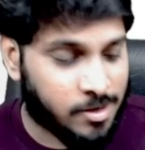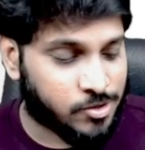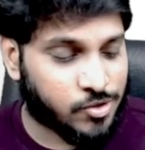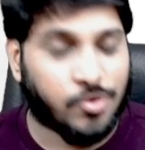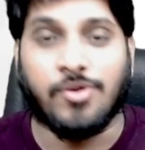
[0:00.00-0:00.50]

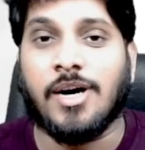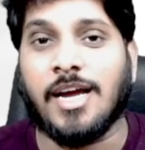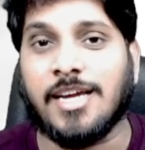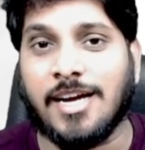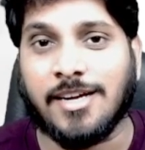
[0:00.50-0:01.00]
Hi
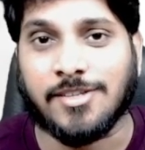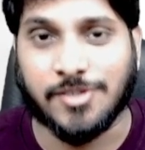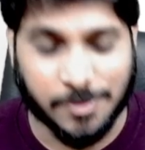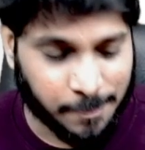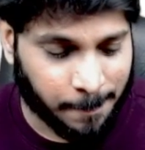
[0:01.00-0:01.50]

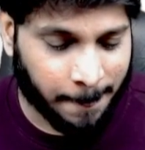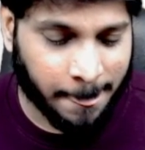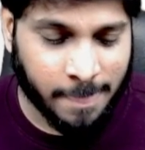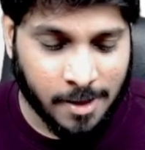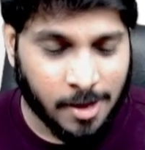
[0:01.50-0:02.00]
guys.
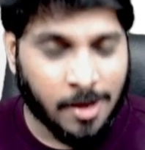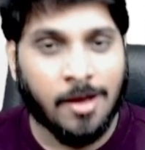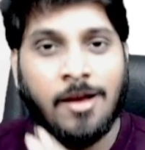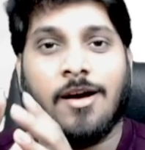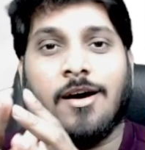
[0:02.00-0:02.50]

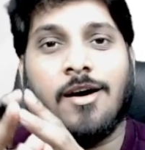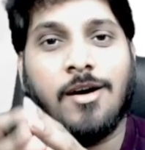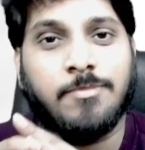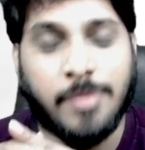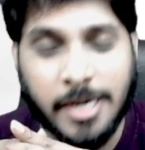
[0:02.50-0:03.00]

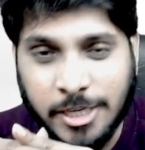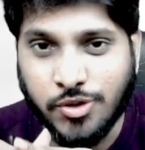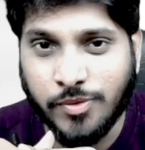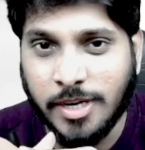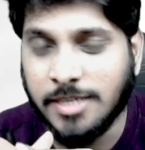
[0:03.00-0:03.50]
Many
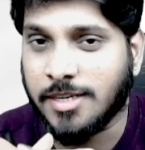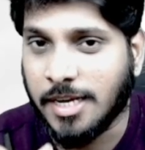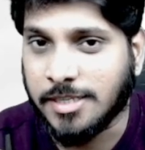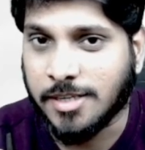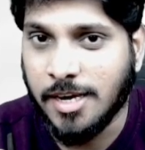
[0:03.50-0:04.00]
students are
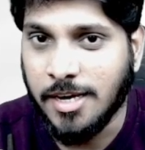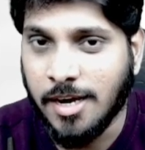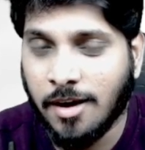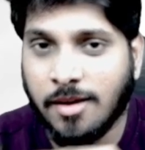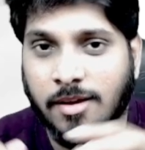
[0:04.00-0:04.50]
asking
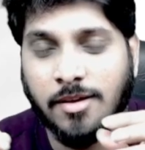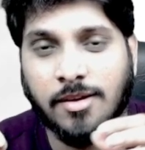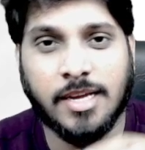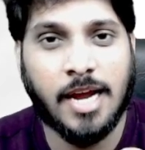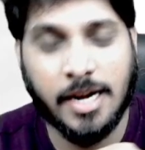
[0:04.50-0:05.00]

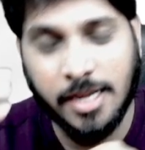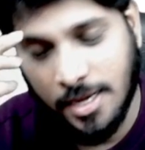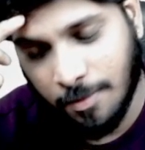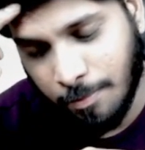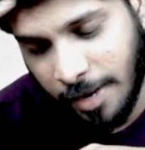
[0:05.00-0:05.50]
regarding
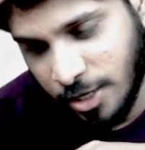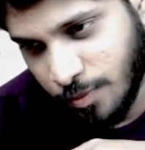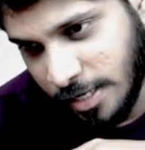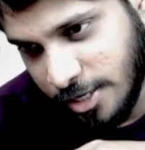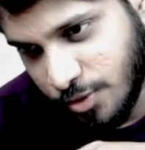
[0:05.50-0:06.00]
May
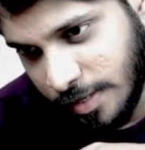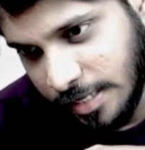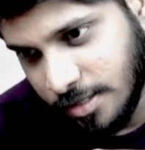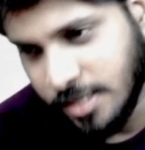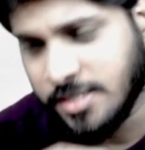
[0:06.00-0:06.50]

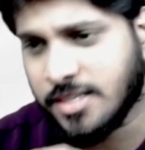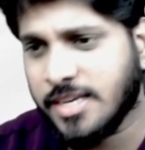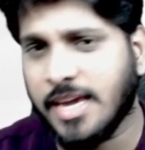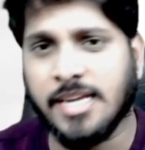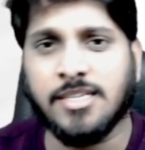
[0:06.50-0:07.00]
2023
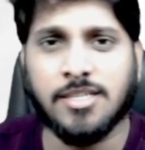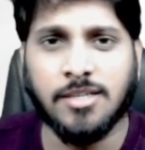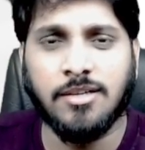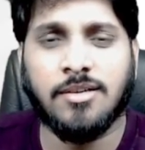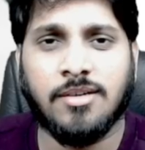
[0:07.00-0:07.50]
CA Inter.
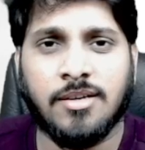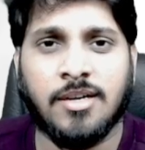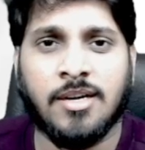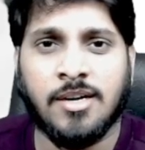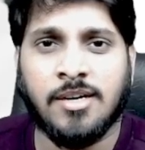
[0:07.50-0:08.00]

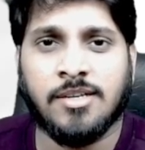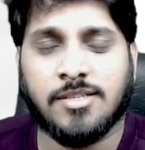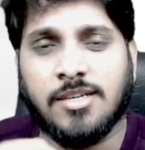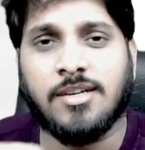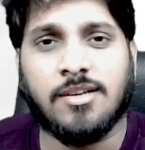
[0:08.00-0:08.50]

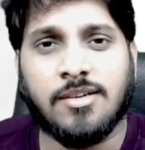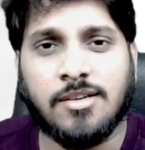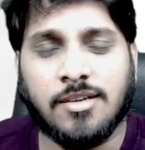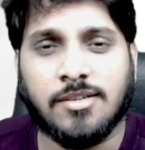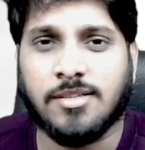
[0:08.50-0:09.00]
Sir,
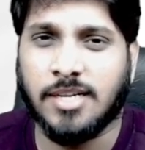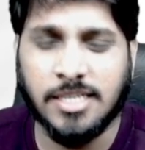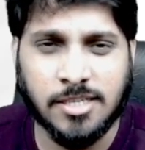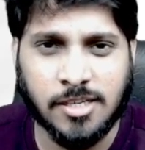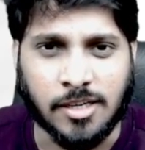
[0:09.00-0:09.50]

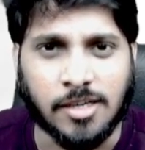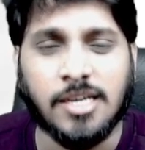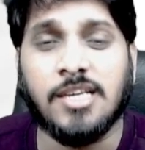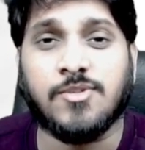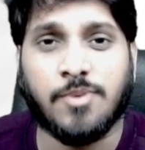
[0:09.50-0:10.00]
Resta
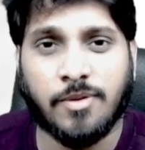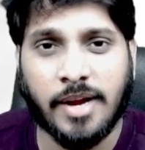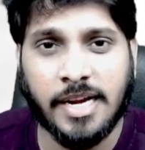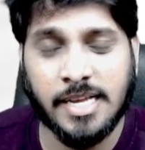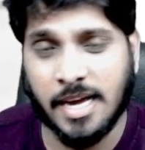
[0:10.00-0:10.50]
is
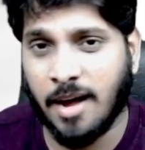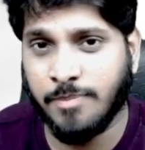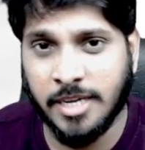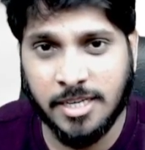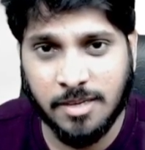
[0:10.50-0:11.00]
providing
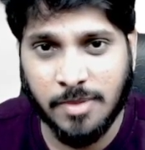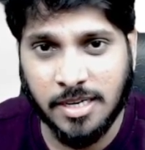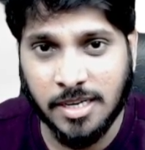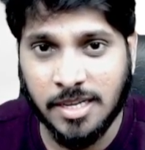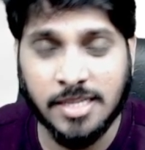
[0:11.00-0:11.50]
updated
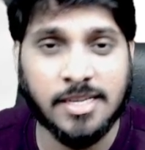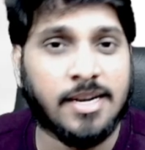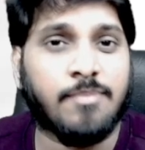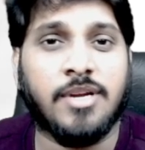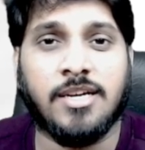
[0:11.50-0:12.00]
materials and
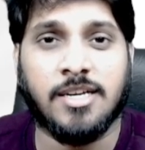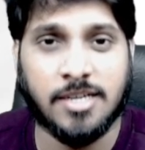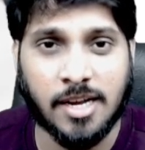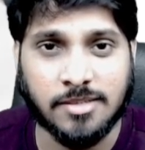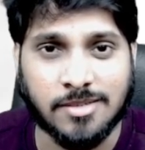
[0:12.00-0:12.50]
updated
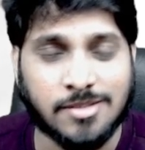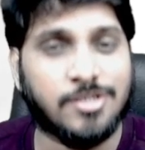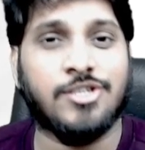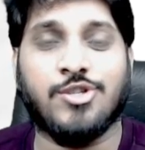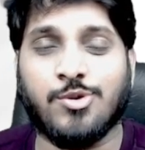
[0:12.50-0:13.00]
classes. This
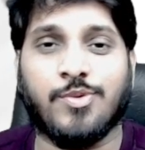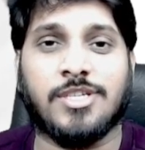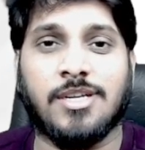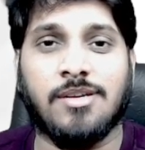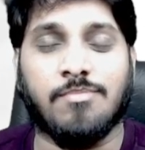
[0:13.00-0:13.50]
is the
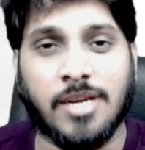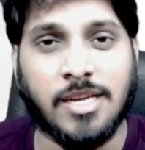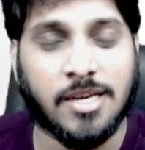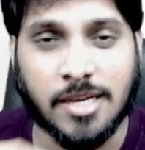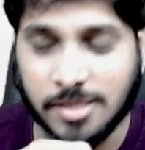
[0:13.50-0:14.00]
question many
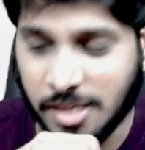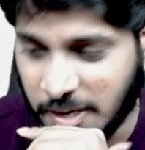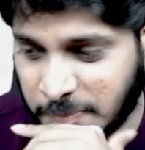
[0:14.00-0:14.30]
are asking.